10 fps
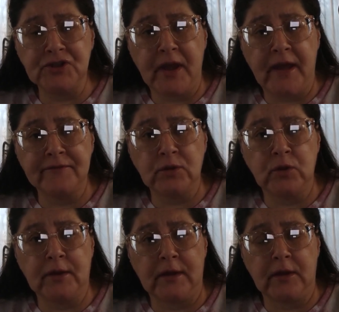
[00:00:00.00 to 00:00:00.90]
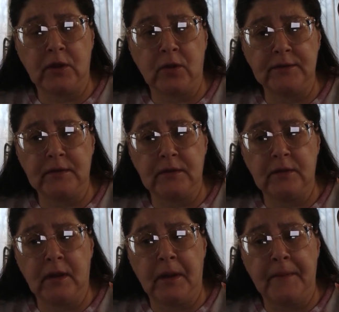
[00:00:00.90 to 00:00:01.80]
You have to look, you know,
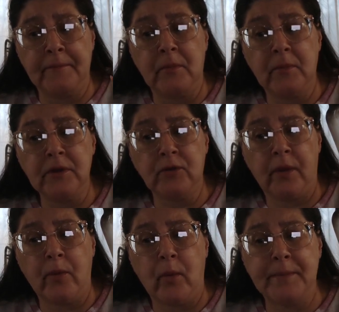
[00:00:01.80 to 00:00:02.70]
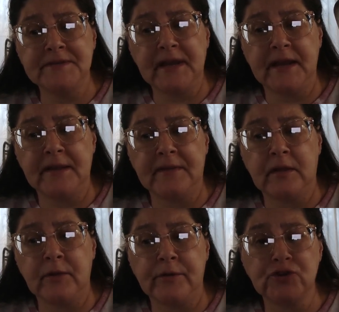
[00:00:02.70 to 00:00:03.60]
um, either on the website at the
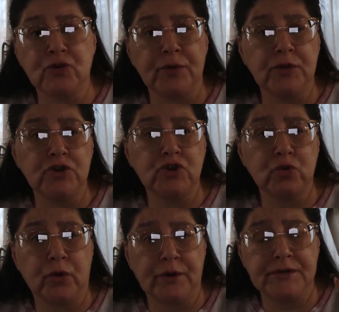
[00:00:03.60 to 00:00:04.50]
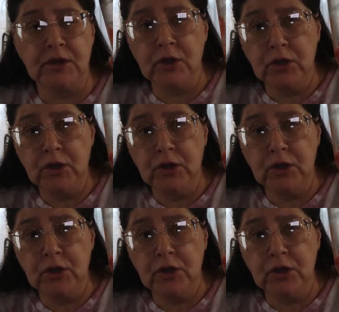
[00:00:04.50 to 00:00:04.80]
clearance or in the stores,